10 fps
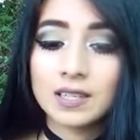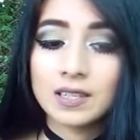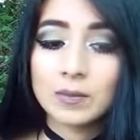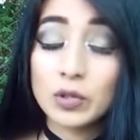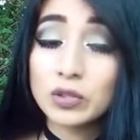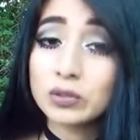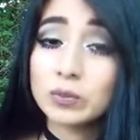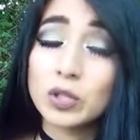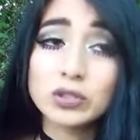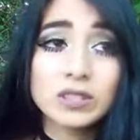
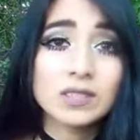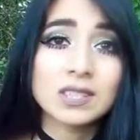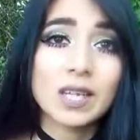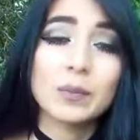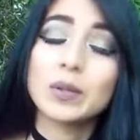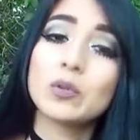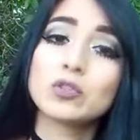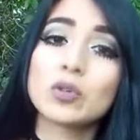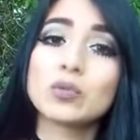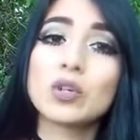most of the time people
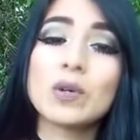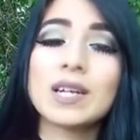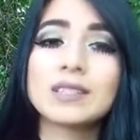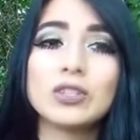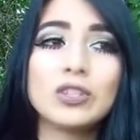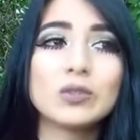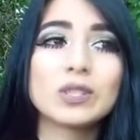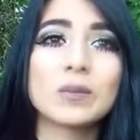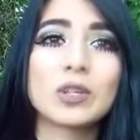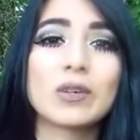don't know how to use
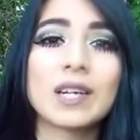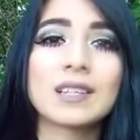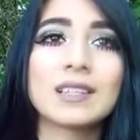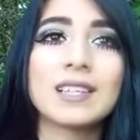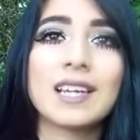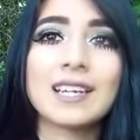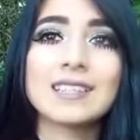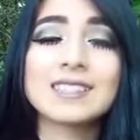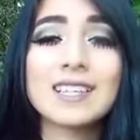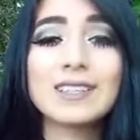them correctly. Like I
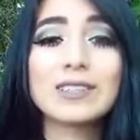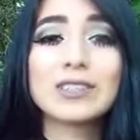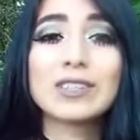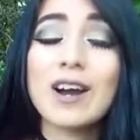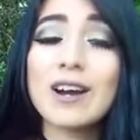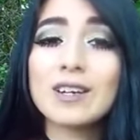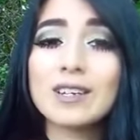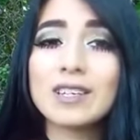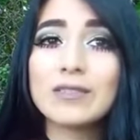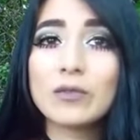said, they're not
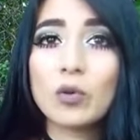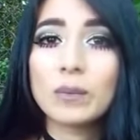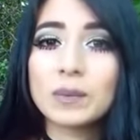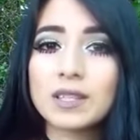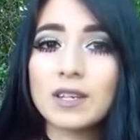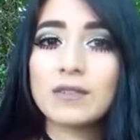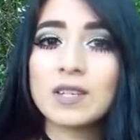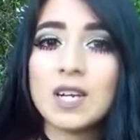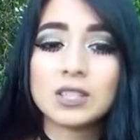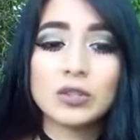informed enough
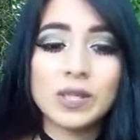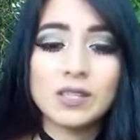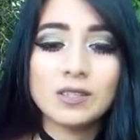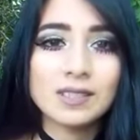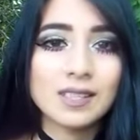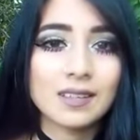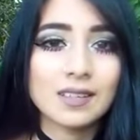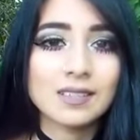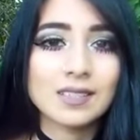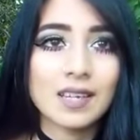to be using
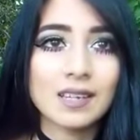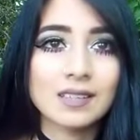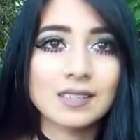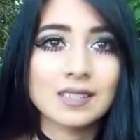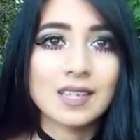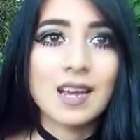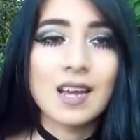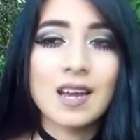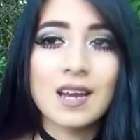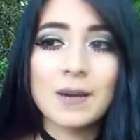these things.
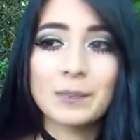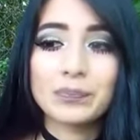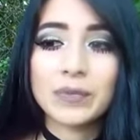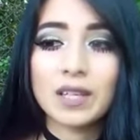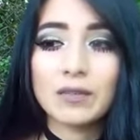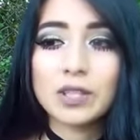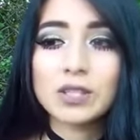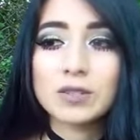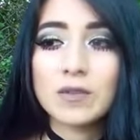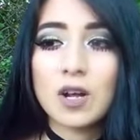Like,
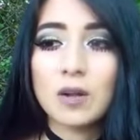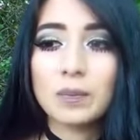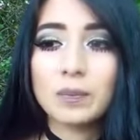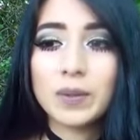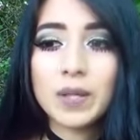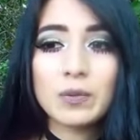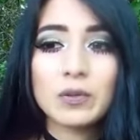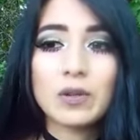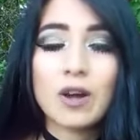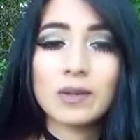first of all, people
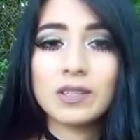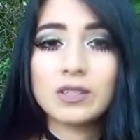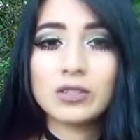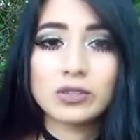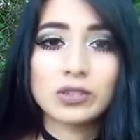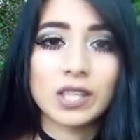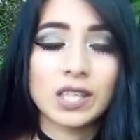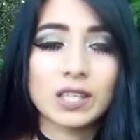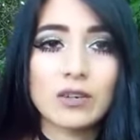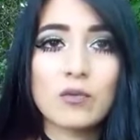already don't drink
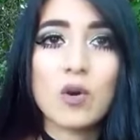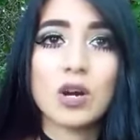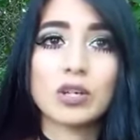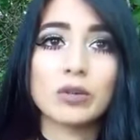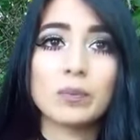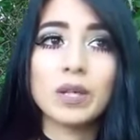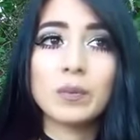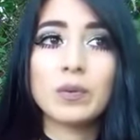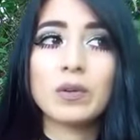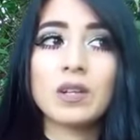enough water.
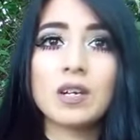People